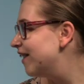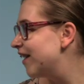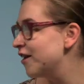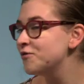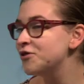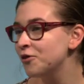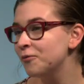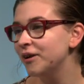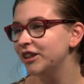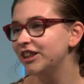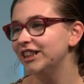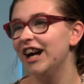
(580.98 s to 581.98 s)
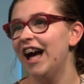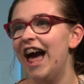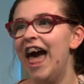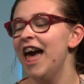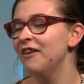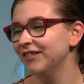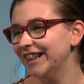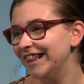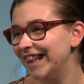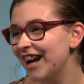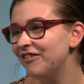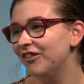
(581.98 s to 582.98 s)
they have so much, like,
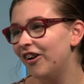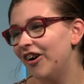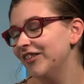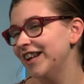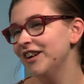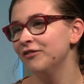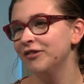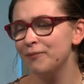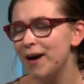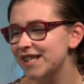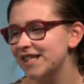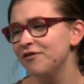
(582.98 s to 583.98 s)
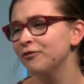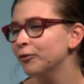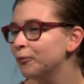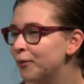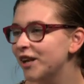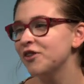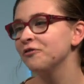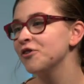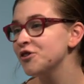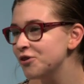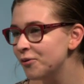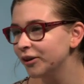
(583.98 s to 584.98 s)
they have capacity for wind, for
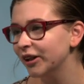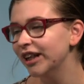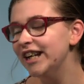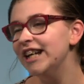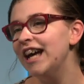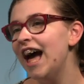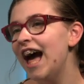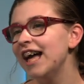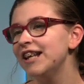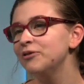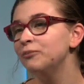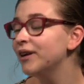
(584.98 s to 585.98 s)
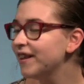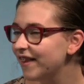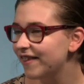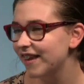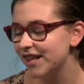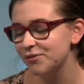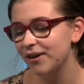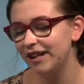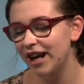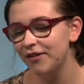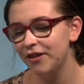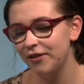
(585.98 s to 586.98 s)
solar. And one of the things right
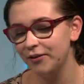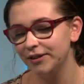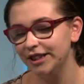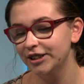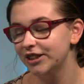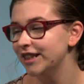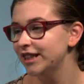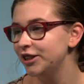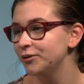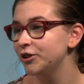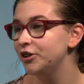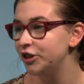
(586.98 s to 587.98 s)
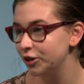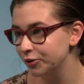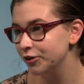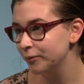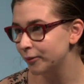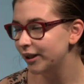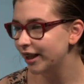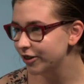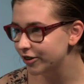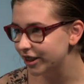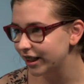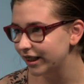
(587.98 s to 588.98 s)
now that they're really looking into is geothermal
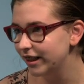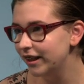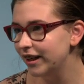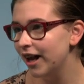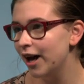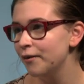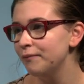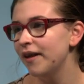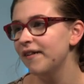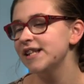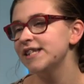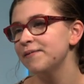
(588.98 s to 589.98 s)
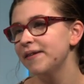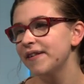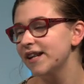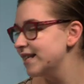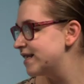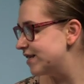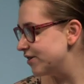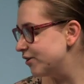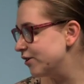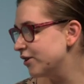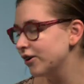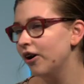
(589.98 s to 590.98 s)
energy. And that's something that it
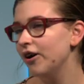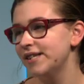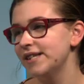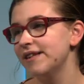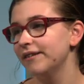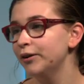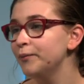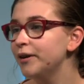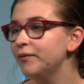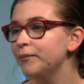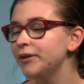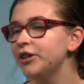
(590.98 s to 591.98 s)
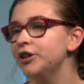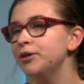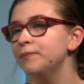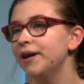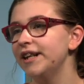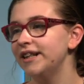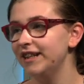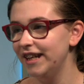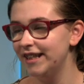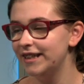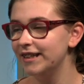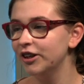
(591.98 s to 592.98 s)
still causes a little bit of emissions, but
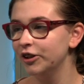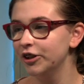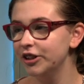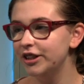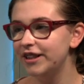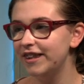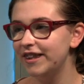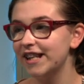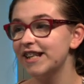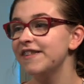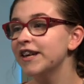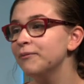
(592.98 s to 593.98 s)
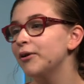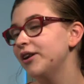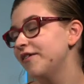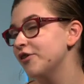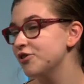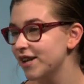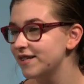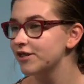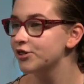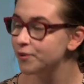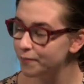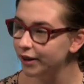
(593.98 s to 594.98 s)
it's a good thing to think about in the
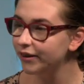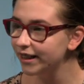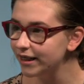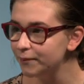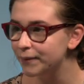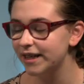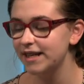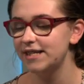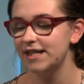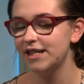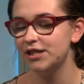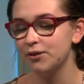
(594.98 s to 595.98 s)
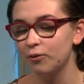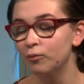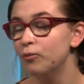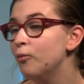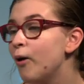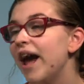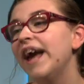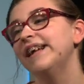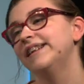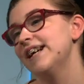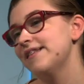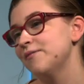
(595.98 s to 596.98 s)
transition period because it's way
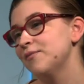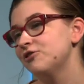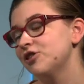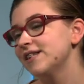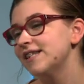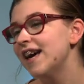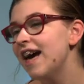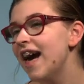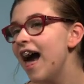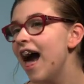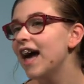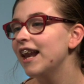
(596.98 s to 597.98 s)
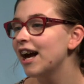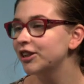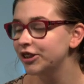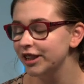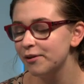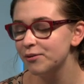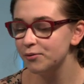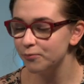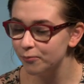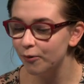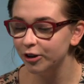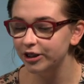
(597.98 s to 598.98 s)
less emissions. And actually, I was
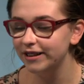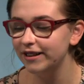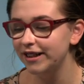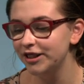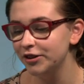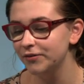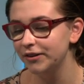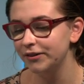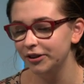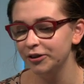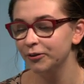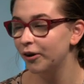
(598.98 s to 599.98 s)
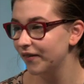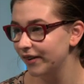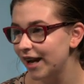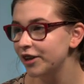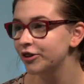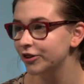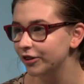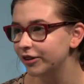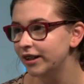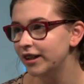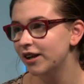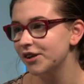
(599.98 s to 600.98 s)
watching an interview on the National
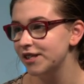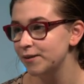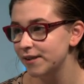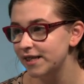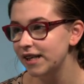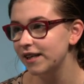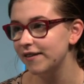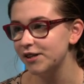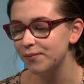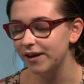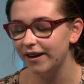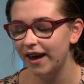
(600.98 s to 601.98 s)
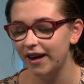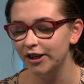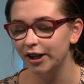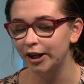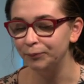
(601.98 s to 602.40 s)
on CBC this week, and